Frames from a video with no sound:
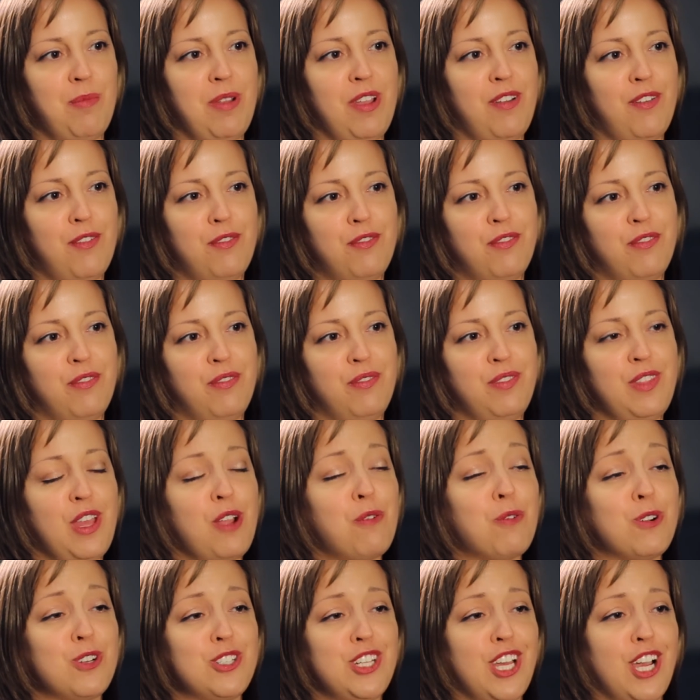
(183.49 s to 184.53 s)
If
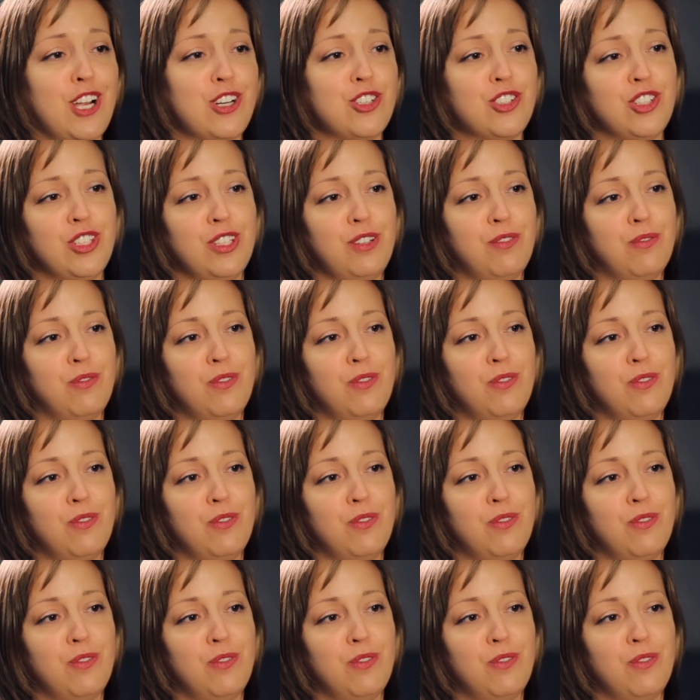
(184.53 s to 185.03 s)
they were to actually